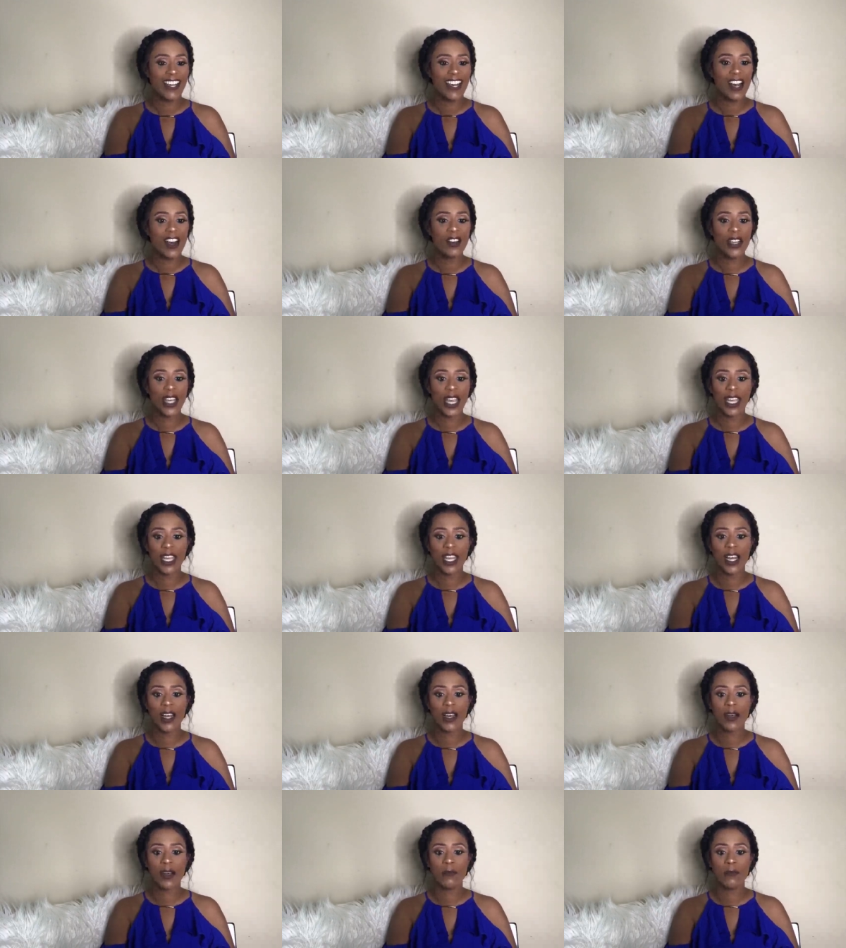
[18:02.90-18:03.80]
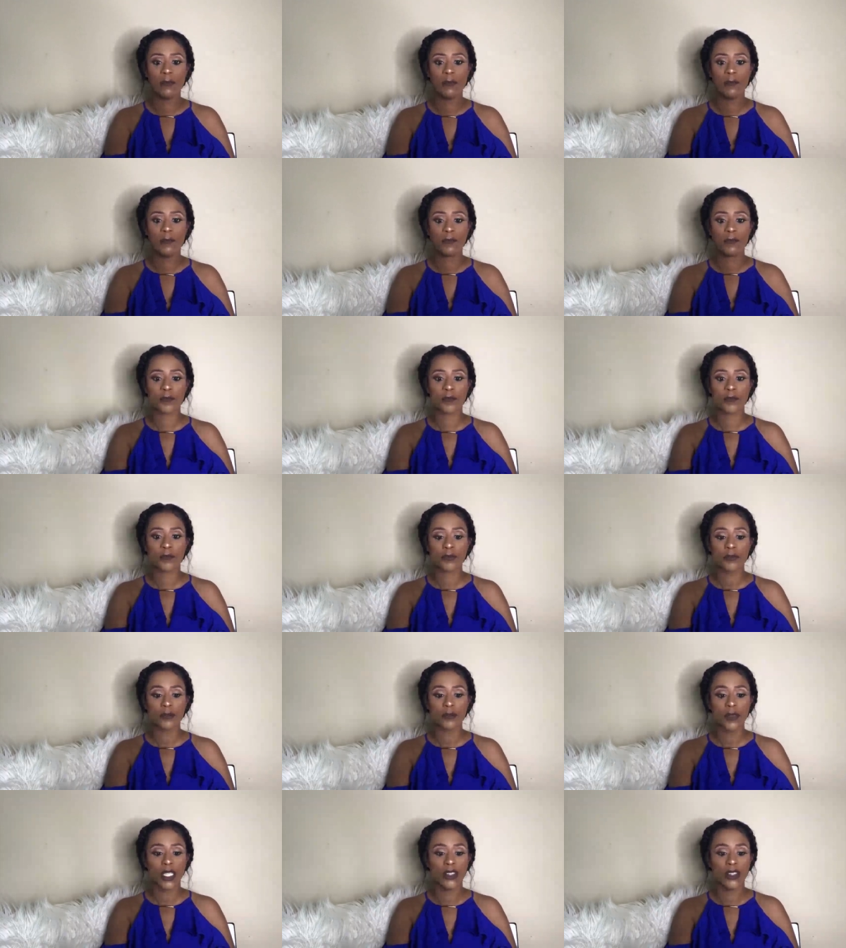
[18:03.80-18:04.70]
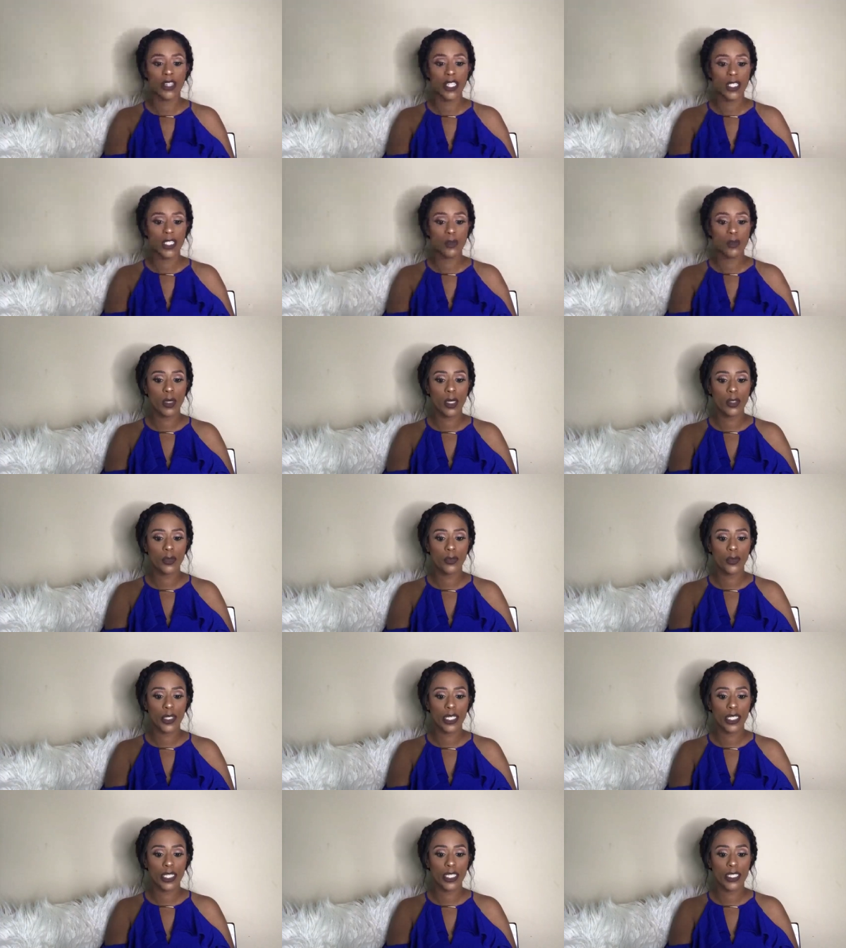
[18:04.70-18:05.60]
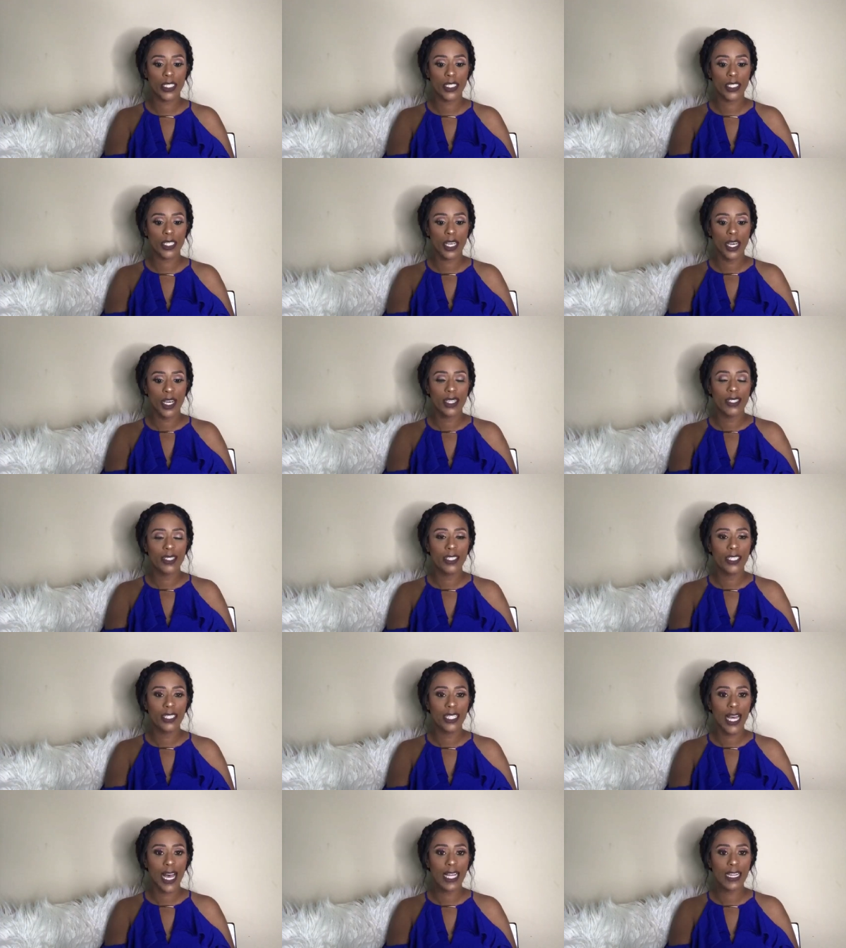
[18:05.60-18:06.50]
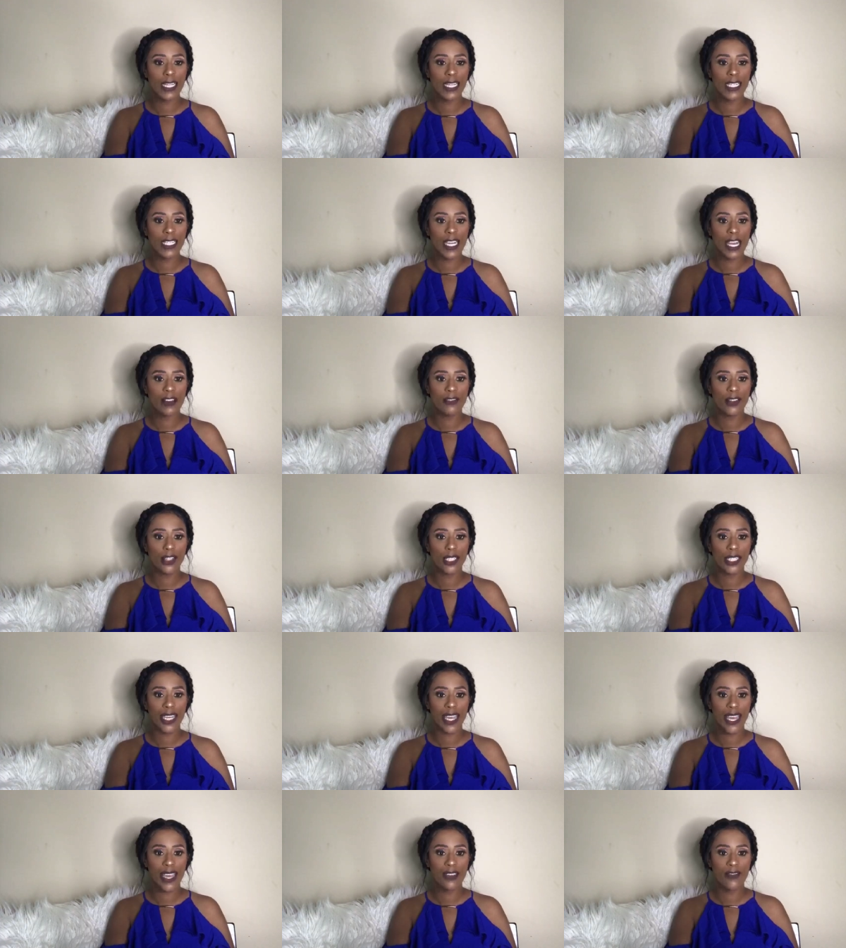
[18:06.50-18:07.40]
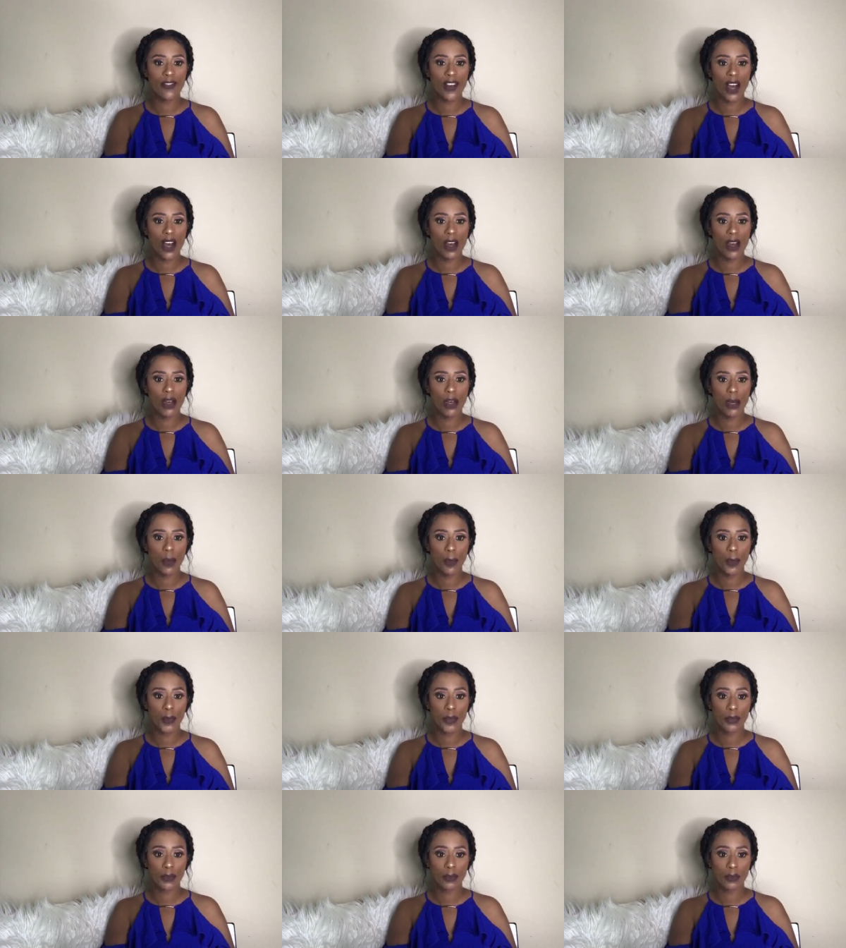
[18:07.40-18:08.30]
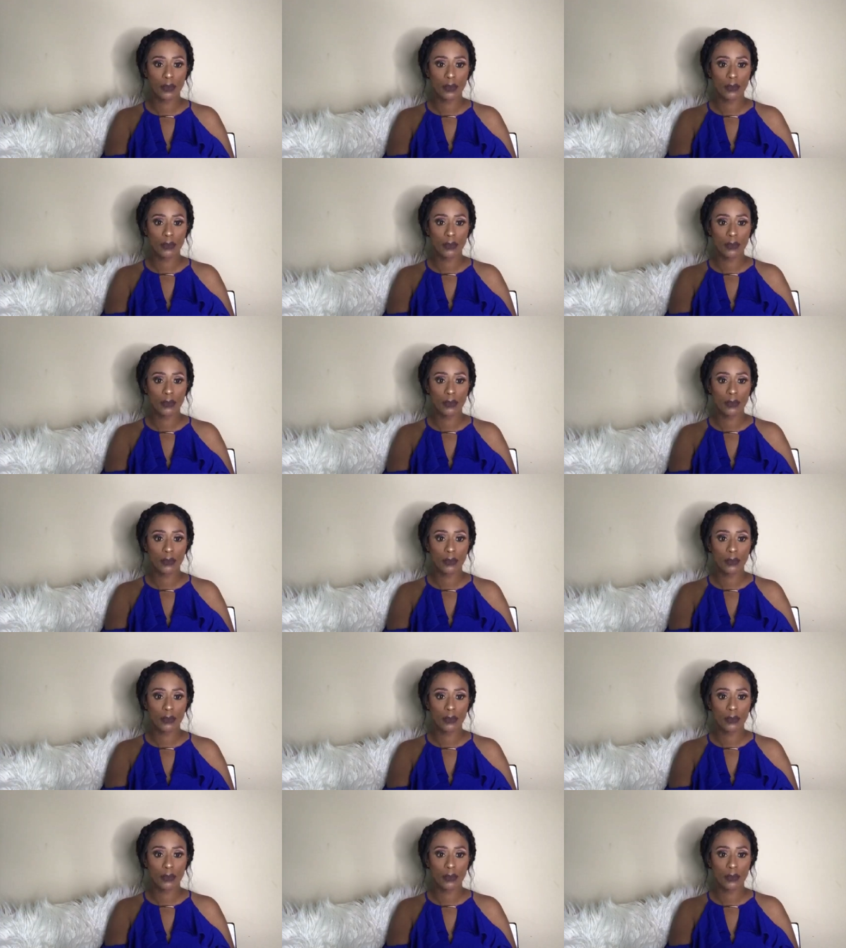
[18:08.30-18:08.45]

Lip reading: Okay, this word reads, Delilah never gave up.